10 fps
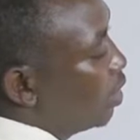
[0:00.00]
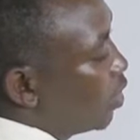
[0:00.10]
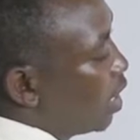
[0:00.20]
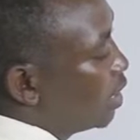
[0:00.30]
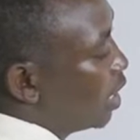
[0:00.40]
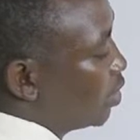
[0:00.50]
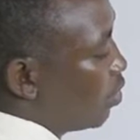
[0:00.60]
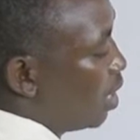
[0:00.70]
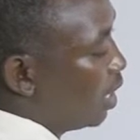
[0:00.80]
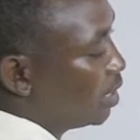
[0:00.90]
So let us
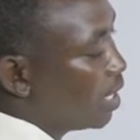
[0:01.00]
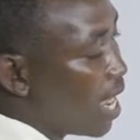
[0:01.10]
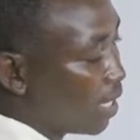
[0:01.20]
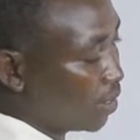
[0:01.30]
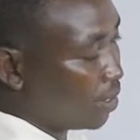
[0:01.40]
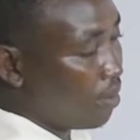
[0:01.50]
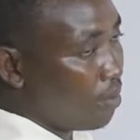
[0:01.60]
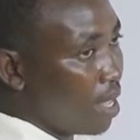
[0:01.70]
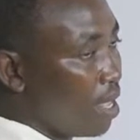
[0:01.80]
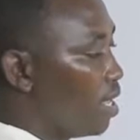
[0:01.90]
call it x.
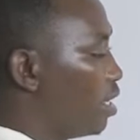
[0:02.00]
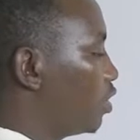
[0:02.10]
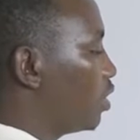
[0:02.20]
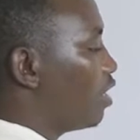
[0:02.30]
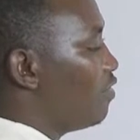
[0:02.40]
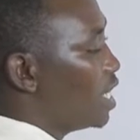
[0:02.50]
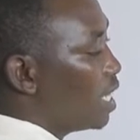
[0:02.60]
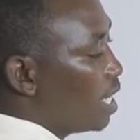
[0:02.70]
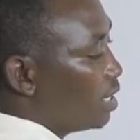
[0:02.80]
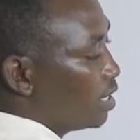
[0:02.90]
So given
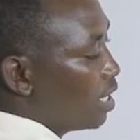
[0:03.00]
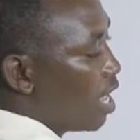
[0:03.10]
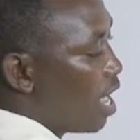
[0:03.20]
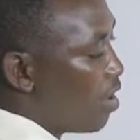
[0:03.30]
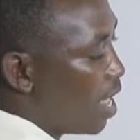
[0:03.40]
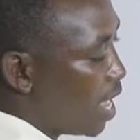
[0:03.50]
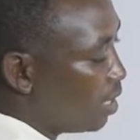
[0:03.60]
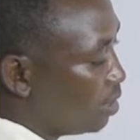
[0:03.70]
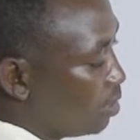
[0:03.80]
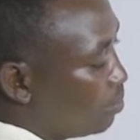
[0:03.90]
that that is our
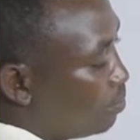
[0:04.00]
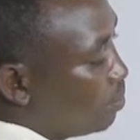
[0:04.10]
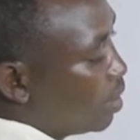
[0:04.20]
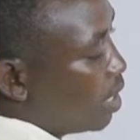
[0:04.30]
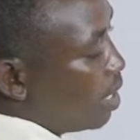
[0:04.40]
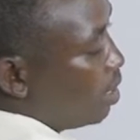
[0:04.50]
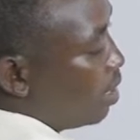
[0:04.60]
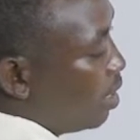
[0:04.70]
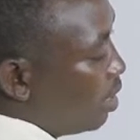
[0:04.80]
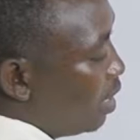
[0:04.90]
x,
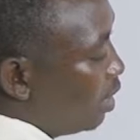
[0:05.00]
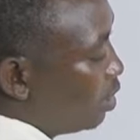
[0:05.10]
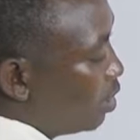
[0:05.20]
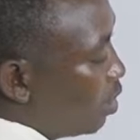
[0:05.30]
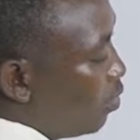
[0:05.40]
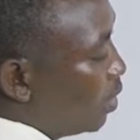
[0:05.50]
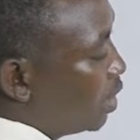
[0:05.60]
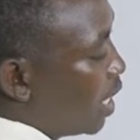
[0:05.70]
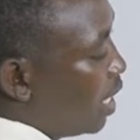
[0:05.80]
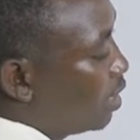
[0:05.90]
this we
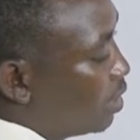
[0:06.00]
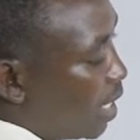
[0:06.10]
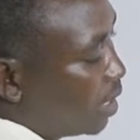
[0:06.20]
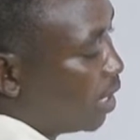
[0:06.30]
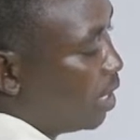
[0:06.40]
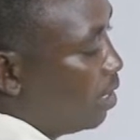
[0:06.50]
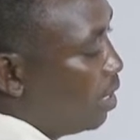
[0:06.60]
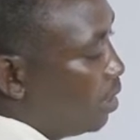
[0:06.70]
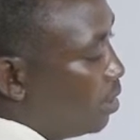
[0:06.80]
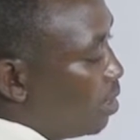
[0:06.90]
said is 90
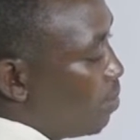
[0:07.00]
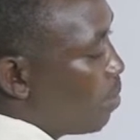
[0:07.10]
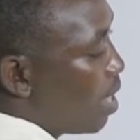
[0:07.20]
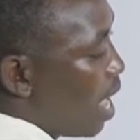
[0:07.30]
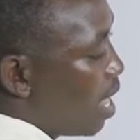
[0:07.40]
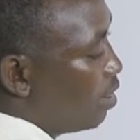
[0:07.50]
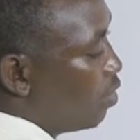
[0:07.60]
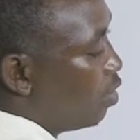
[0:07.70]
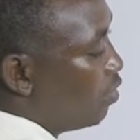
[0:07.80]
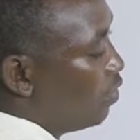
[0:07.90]
degrees and
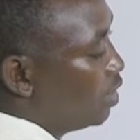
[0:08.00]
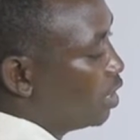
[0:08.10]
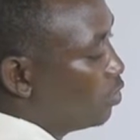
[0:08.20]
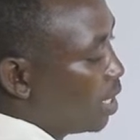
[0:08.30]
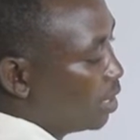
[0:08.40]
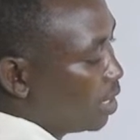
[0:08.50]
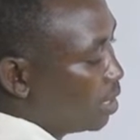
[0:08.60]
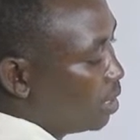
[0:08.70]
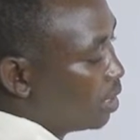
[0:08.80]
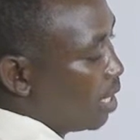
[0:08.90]
the whole of it is
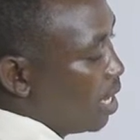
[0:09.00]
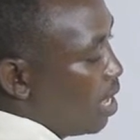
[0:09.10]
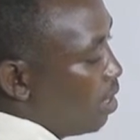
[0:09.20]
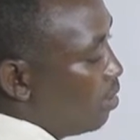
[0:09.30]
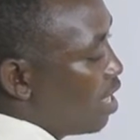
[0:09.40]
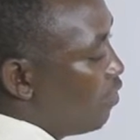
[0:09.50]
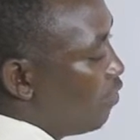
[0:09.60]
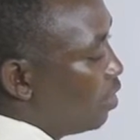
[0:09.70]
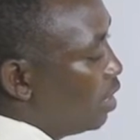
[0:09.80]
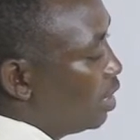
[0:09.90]
160.
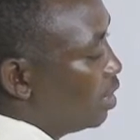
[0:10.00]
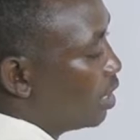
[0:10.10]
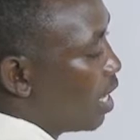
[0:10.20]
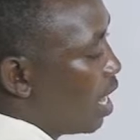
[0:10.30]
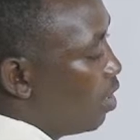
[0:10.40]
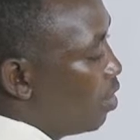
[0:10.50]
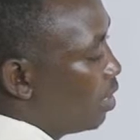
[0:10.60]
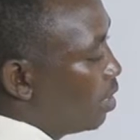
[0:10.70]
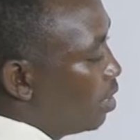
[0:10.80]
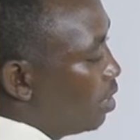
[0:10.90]
Therefore this
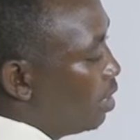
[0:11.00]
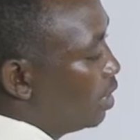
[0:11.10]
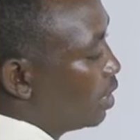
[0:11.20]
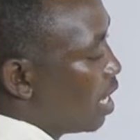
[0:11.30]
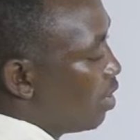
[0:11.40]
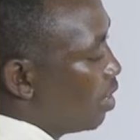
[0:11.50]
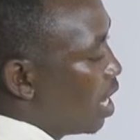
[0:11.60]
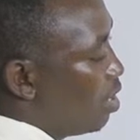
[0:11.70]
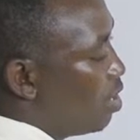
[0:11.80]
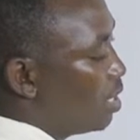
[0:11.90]
alone, this
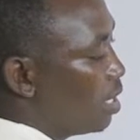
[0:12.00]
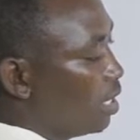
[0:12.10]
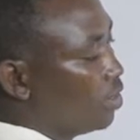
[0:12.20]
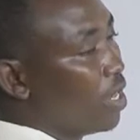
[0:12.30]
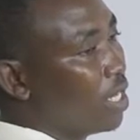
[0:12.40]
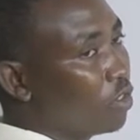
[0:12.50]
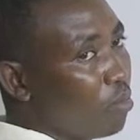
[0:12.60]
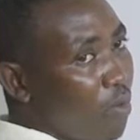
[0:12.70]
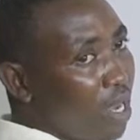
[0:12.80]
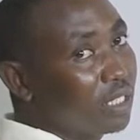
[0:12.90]
angle alone is going to
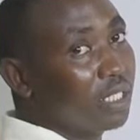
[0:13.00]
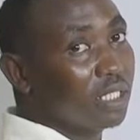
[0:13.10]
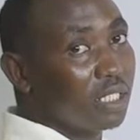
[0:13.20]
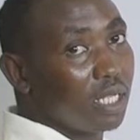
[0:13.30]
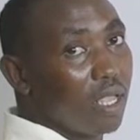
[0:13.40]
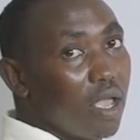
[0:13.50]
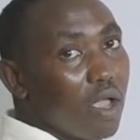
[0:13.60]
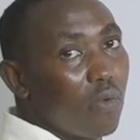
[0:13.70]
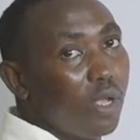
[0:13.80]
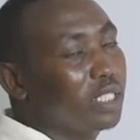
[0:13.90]
be 160.
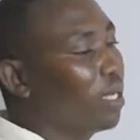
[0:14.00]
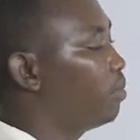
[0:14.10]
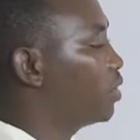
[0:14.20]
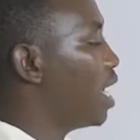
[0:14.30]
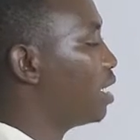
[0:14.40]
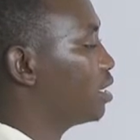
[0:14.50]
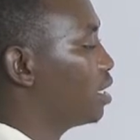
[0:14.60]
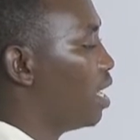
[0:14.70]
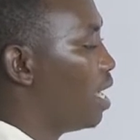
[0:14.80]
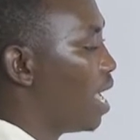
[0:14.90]
We
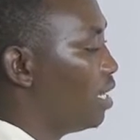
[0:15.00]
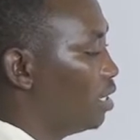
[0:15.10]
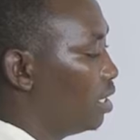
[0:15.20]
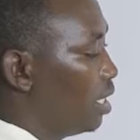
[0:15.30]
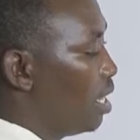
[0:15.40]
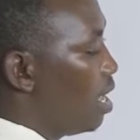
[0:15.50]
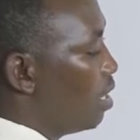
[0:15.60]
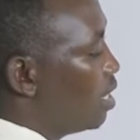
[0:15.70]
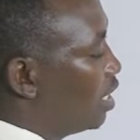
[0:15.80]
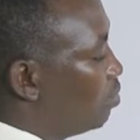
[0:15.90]
subtract 90.
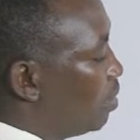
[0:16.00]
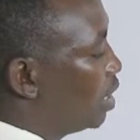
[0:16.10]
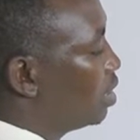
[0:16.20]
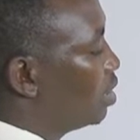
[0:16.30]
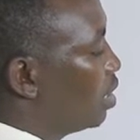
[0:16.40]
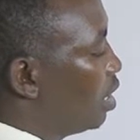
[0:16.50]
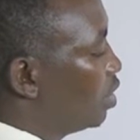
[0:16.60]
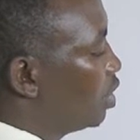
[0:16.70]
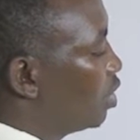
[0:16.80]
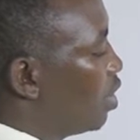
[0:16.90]
That means
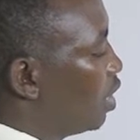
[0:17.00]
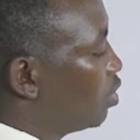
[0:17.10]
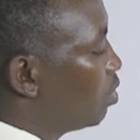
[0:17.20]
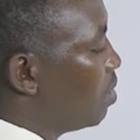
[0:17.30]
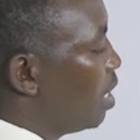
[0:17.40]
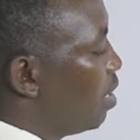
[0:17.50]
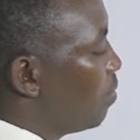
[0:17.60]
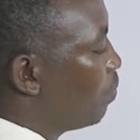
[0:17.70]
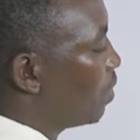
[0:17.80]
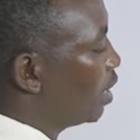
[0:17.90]
it is going to be
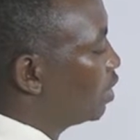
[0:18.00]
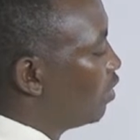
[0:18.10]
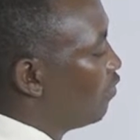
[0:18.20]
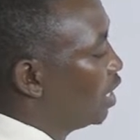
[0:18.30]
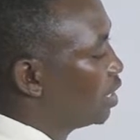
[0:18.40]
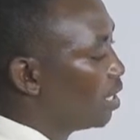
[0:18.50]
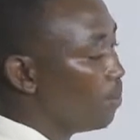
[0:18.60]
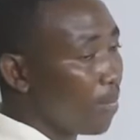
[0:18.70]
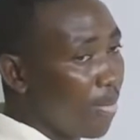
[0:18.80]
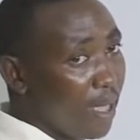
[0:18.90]
70
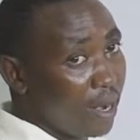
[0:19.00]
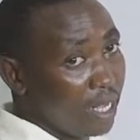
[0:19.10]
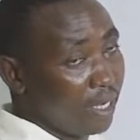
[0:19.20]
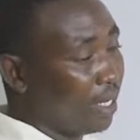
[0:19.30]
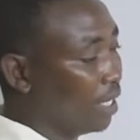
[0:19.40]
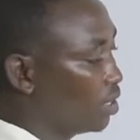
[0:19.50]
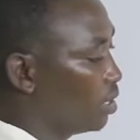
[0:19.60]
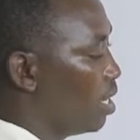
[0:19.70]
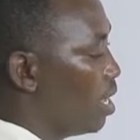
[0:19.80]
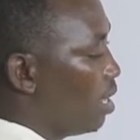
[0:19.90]

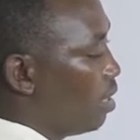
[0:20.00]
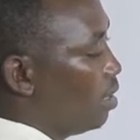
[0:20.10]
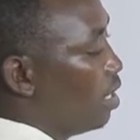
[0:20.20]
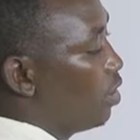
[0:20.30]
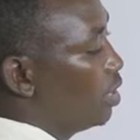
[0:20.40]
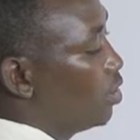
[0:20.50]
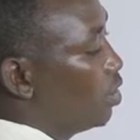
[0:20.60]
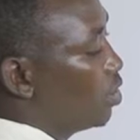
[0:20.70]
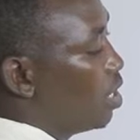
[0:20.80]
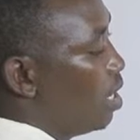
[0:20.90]
degrees. The
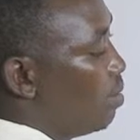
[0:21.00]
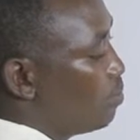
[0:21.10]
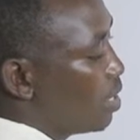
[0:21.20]
horizontal